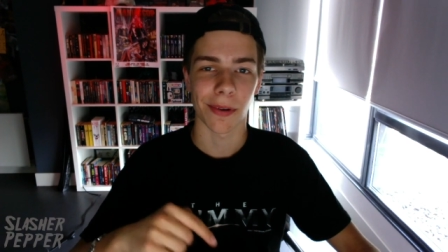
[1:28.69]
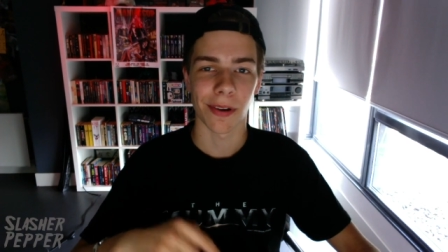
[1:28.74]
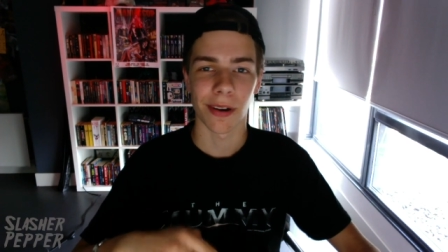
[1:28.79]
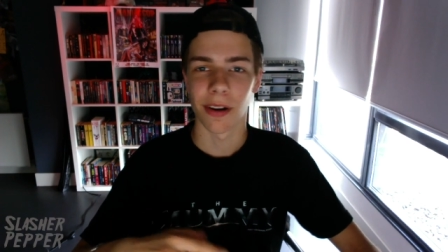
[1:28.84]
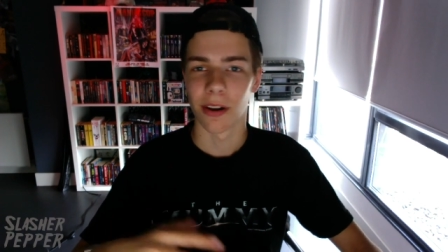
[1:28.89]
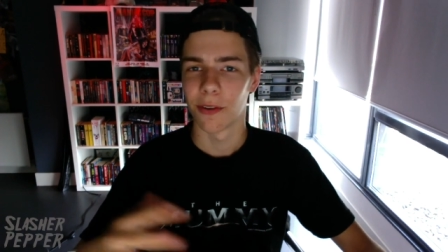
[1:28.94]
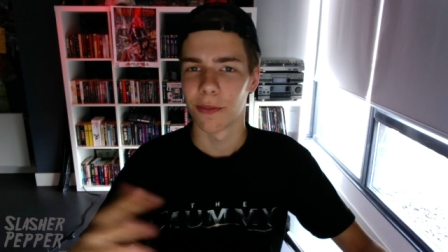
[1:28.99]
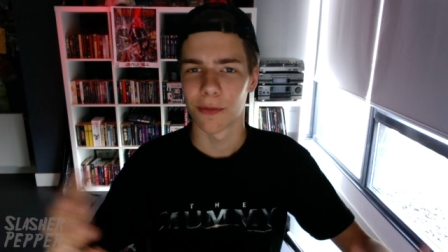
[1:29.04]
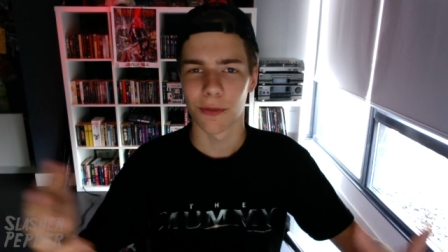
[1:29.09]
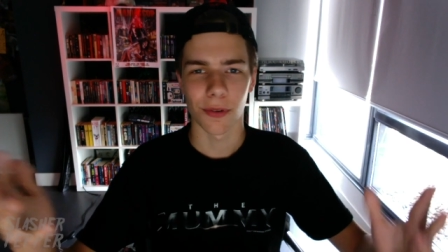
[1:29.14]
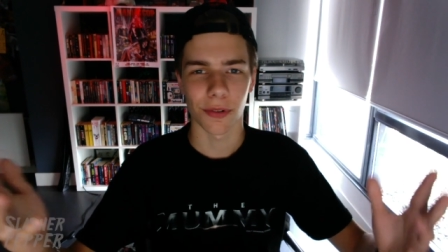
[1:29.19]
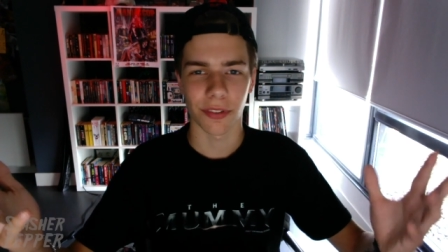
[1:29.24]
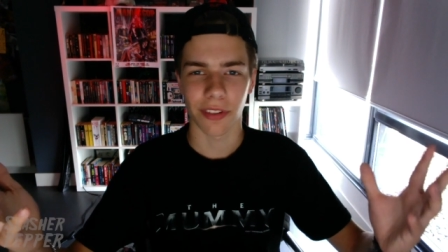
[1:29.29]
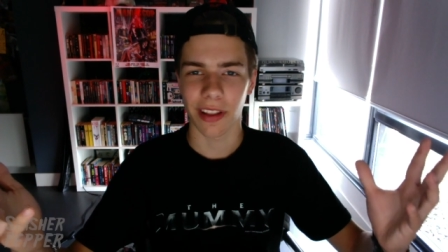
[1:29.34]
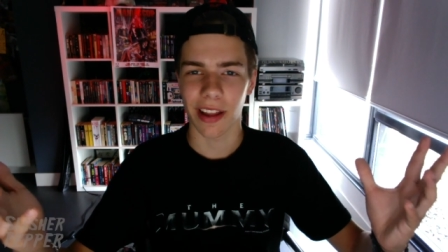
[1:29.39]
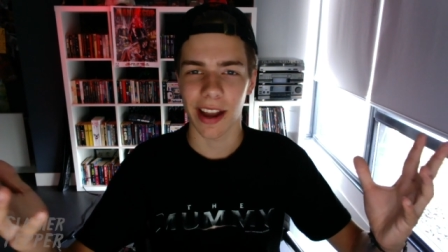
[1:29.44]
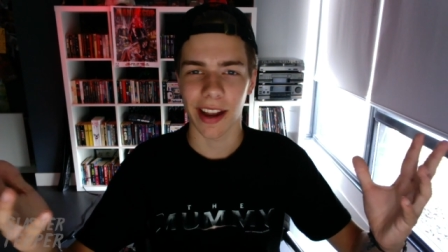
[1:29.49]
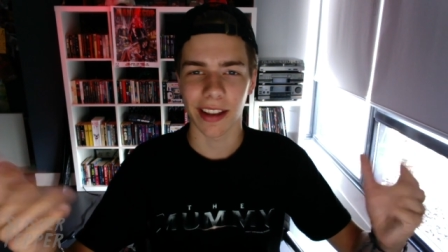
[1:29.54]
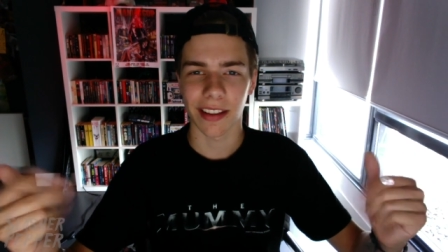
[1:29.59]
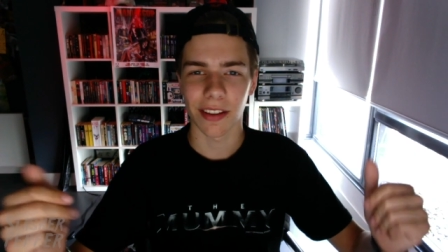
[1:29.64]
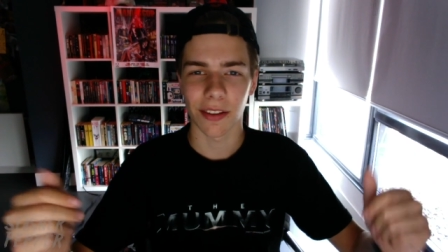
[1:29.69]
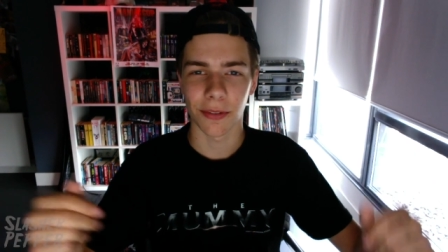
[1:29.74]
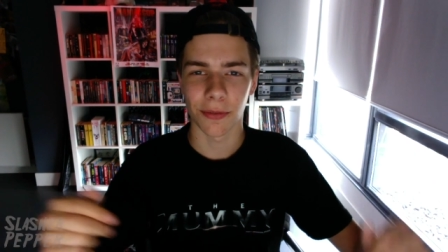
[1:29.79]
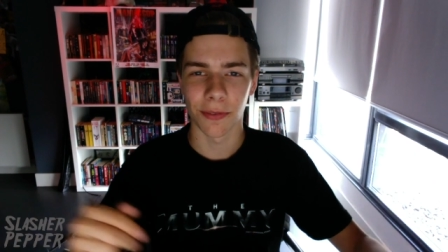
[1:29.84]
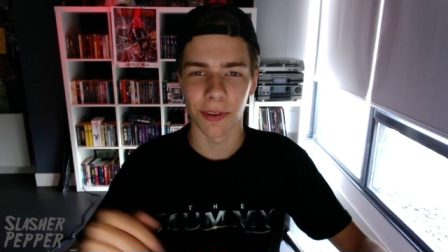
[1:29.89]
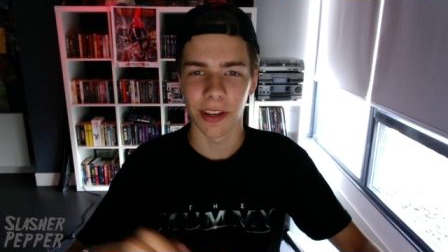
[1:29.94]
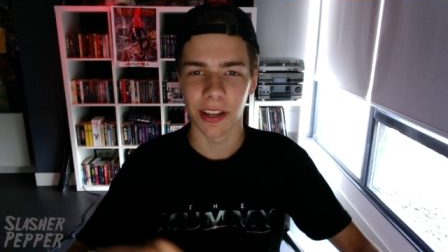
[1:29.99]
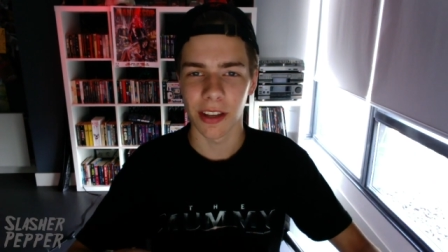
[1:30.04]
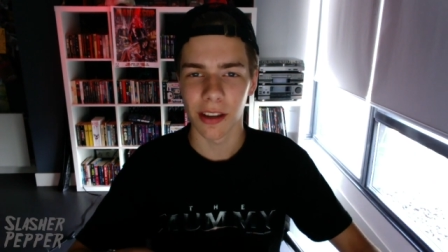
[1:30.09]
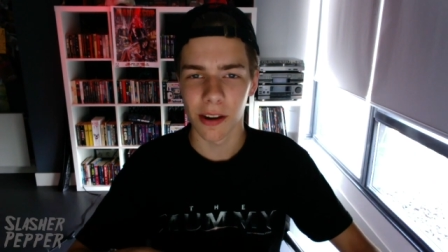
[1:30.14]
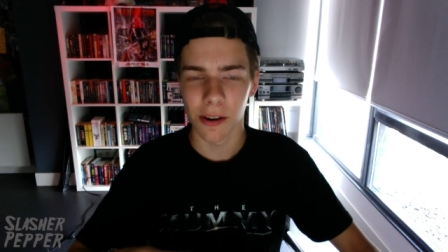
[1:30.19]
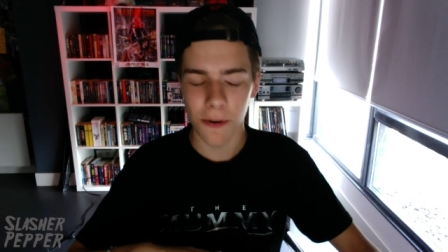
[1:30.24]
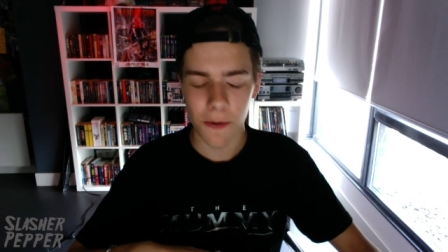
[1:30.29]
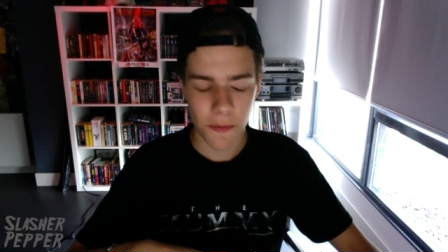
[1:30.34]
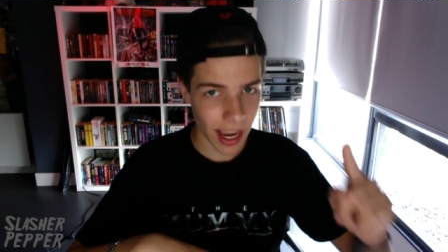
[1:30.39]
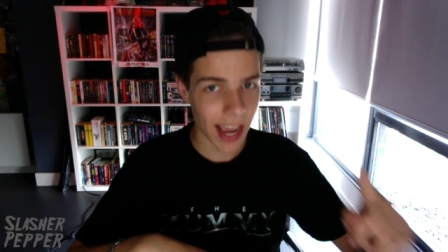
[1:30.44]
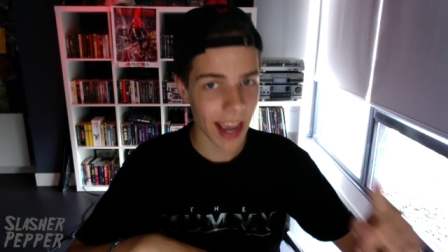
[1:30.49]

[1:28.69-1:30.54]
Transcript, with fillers: of course like this video,